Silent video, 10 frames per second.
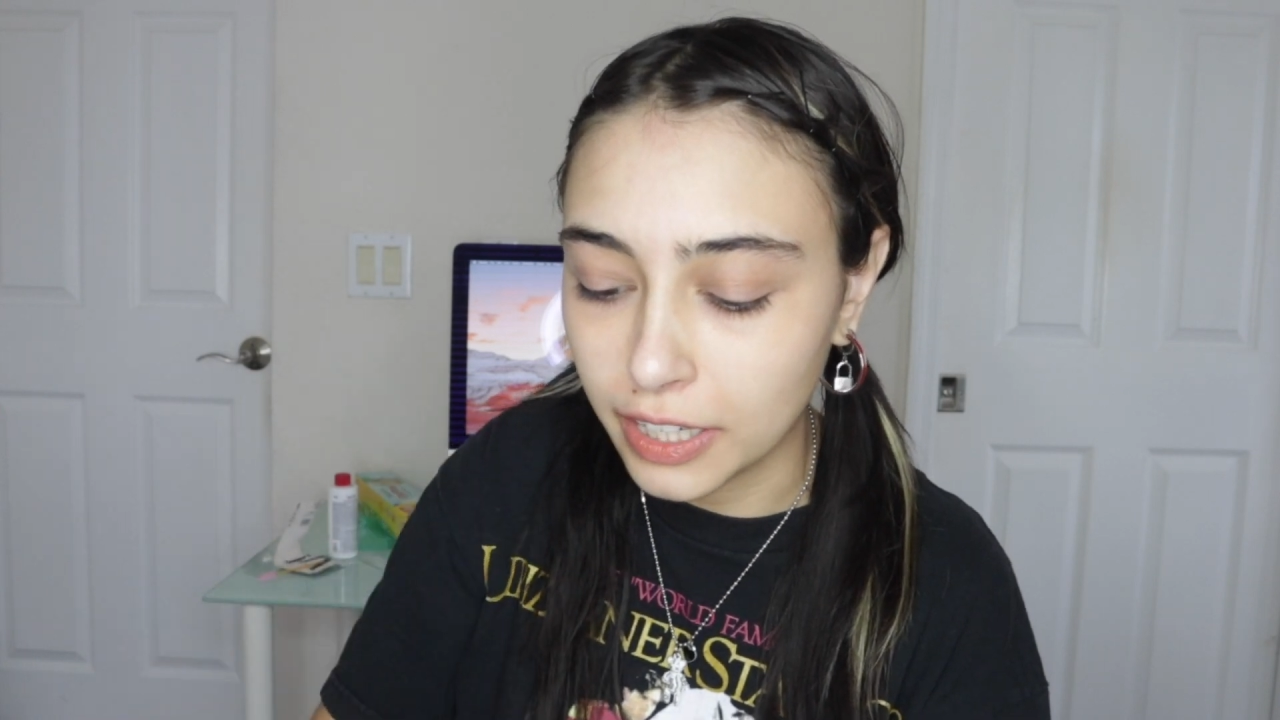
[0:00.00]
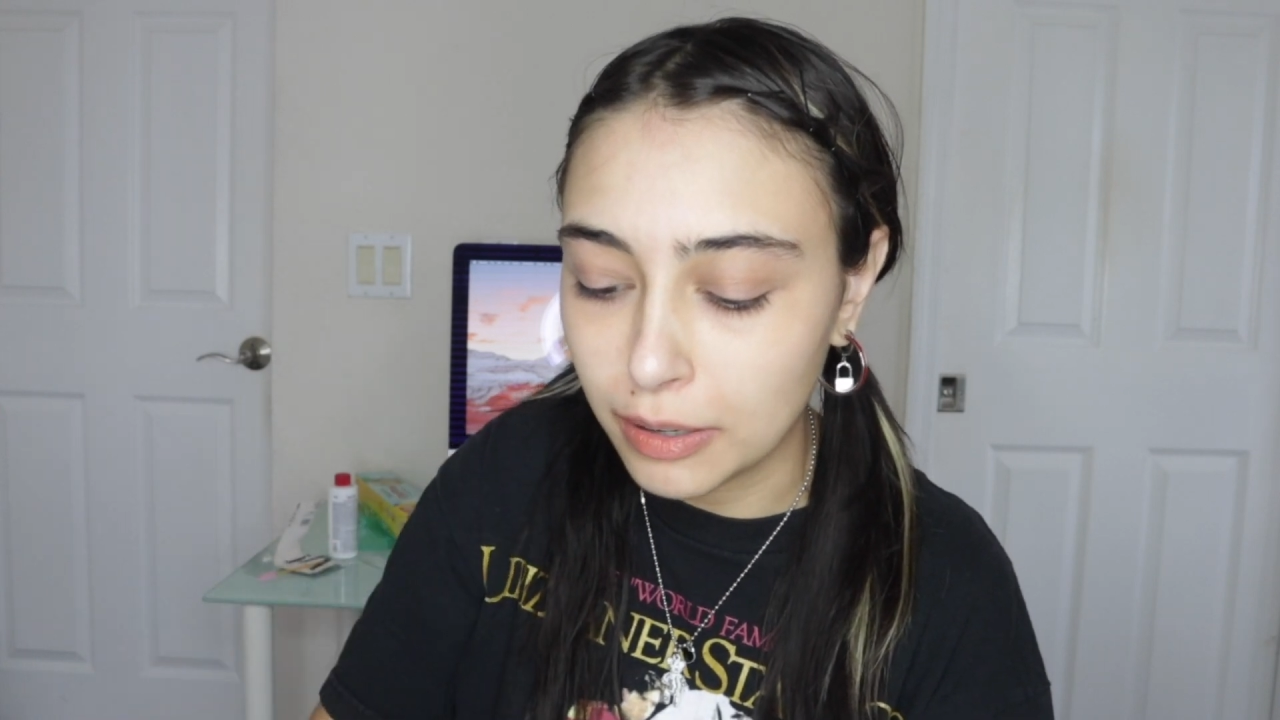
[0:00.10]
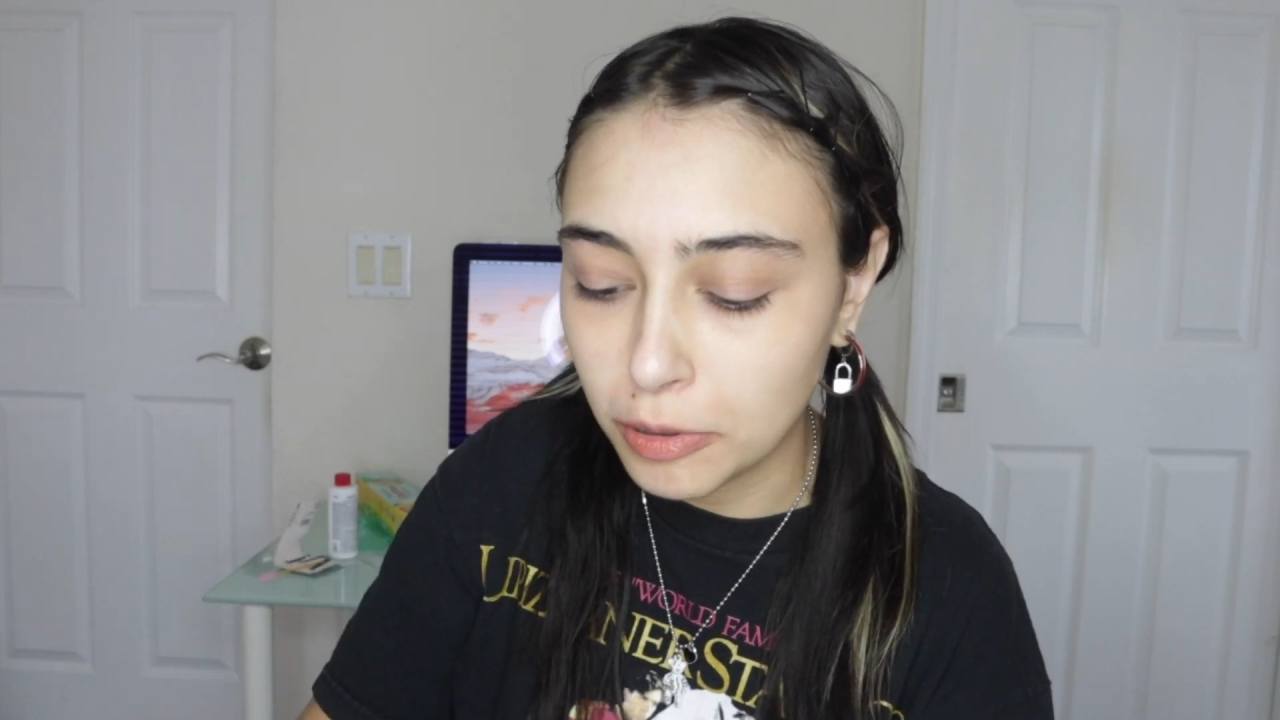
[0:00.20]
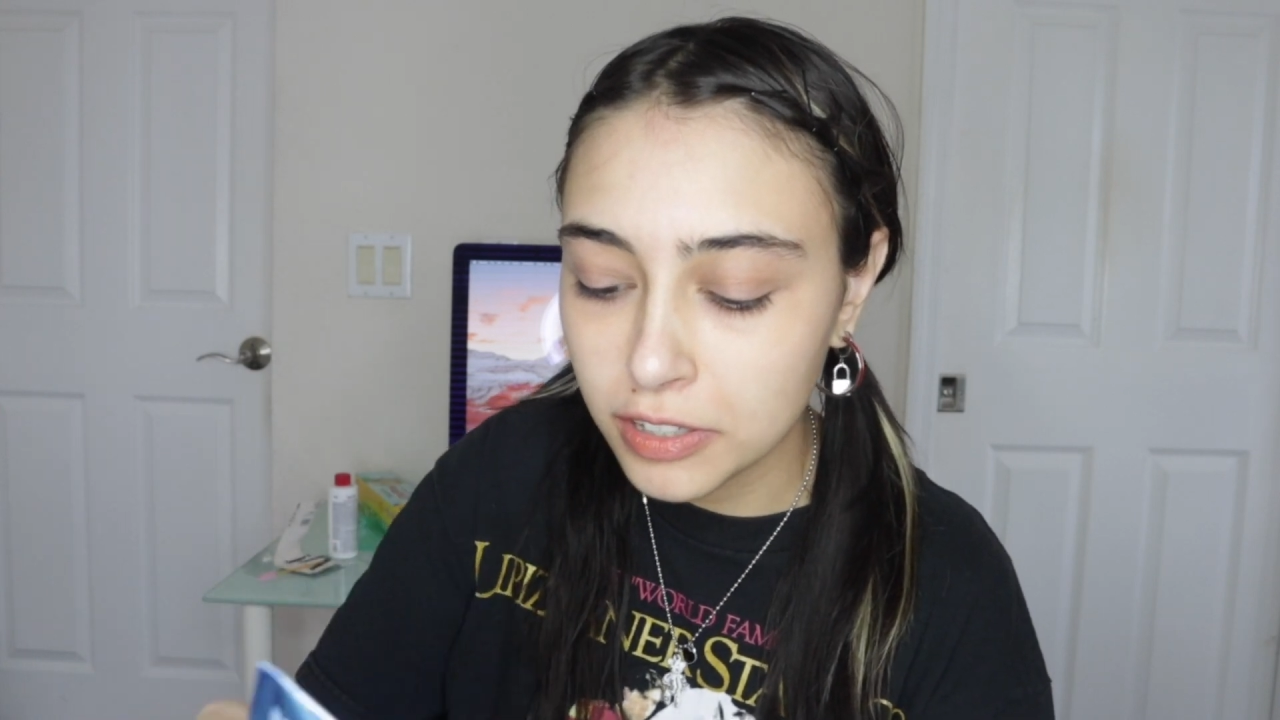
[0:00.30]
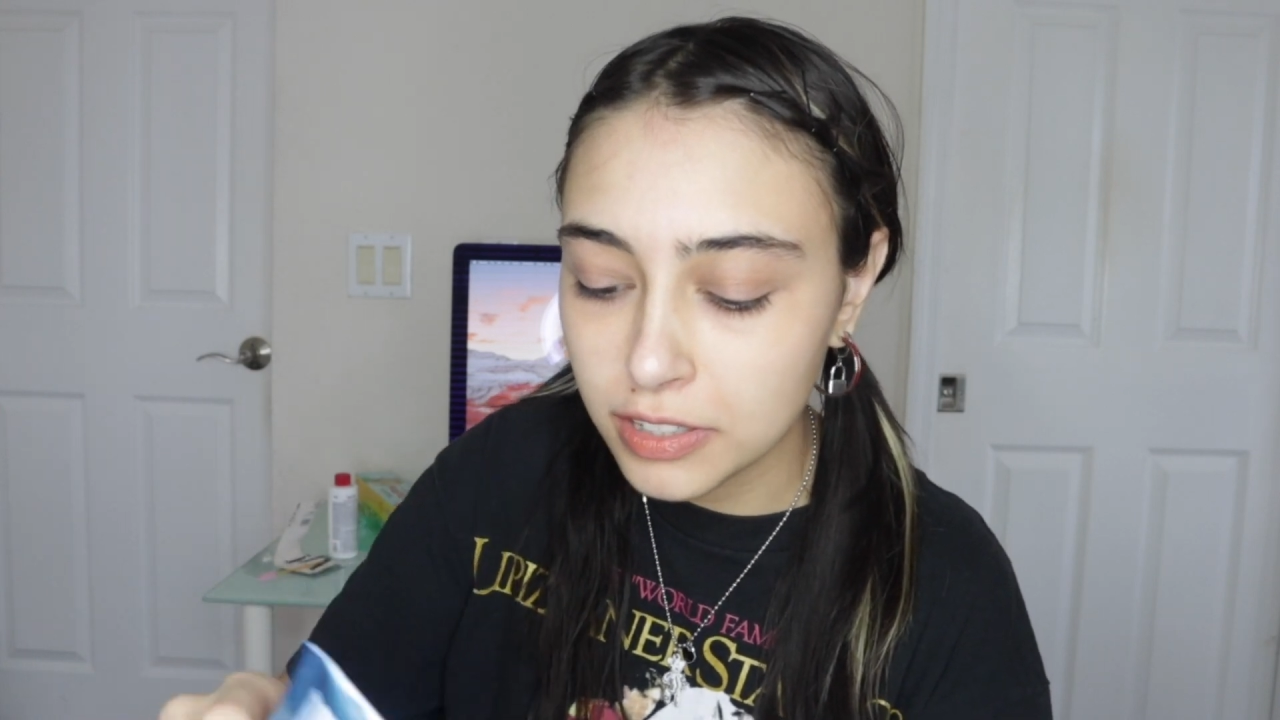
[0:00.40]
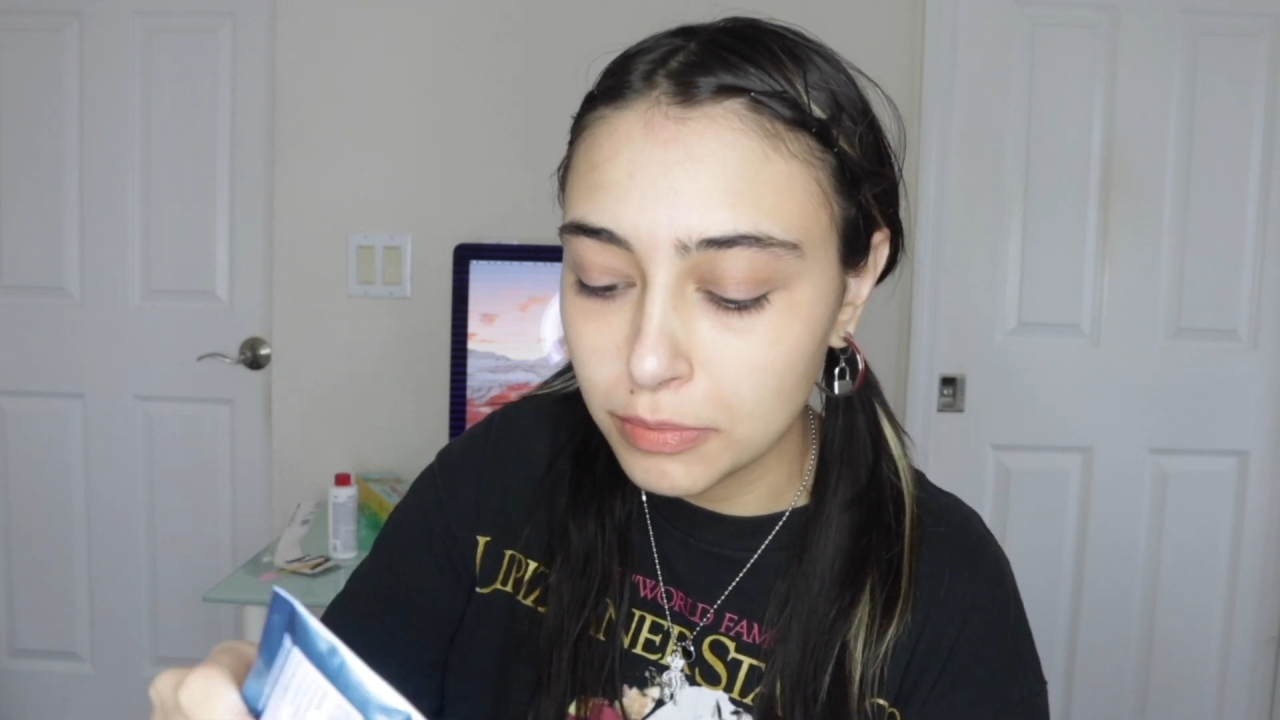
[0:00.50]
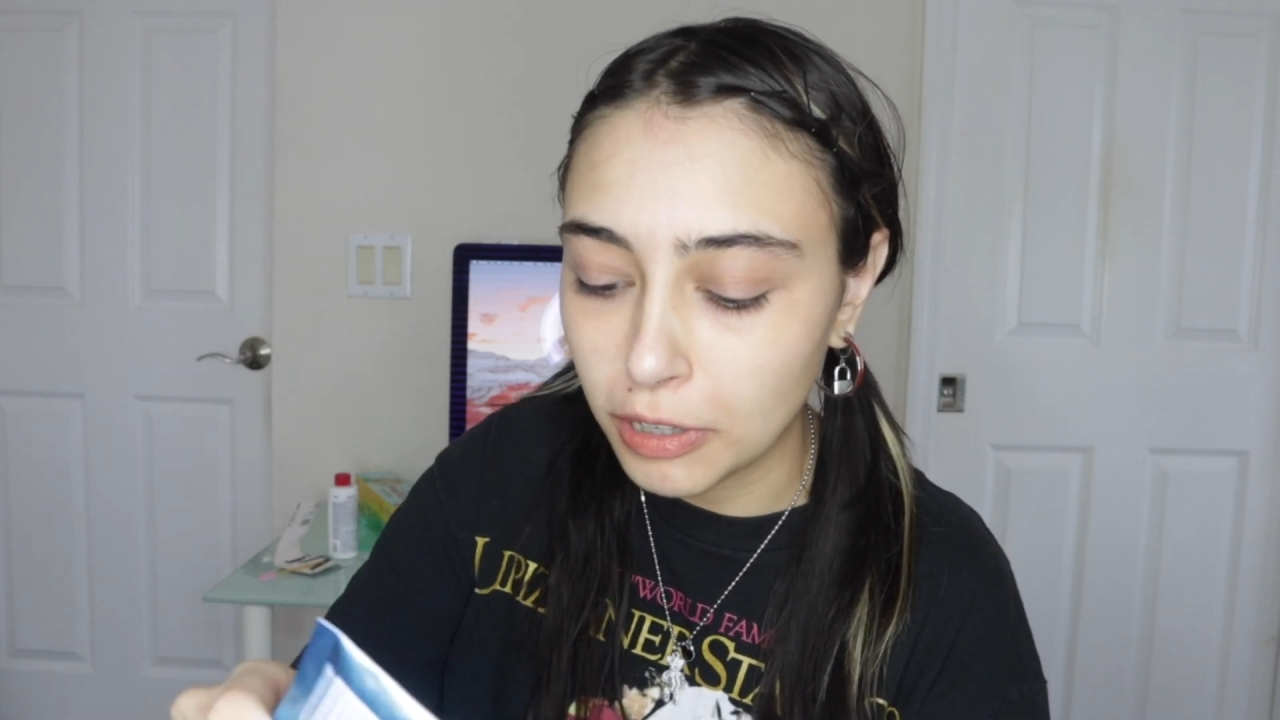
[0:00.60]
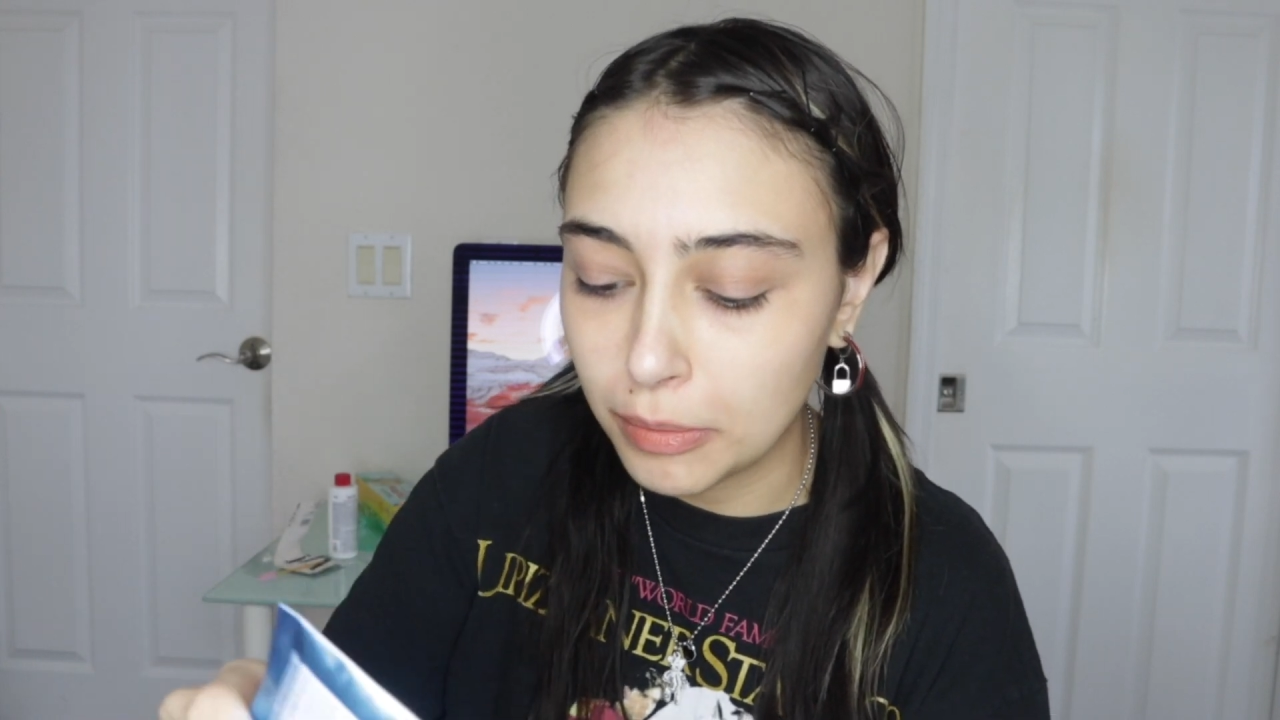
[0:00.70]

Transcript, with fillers: Like, I'm honestly